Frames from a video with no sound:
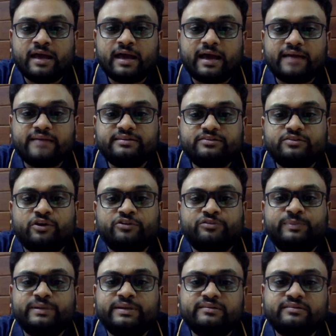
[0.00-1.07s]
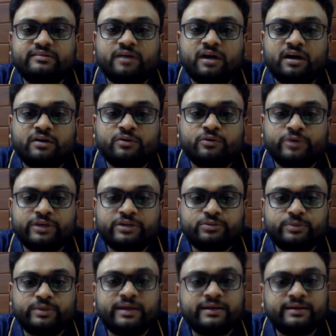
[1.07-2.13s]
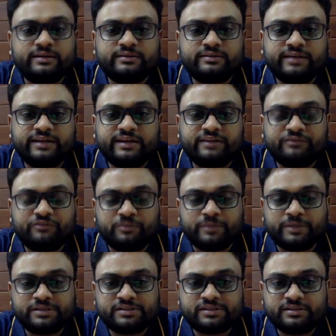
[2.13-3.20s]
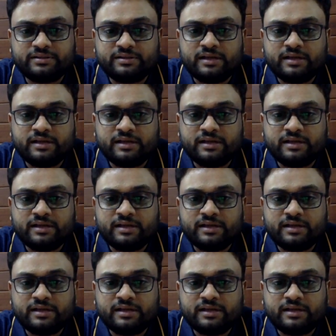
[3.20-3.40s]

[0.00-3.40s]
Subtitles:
and these hospitals are going to enter their information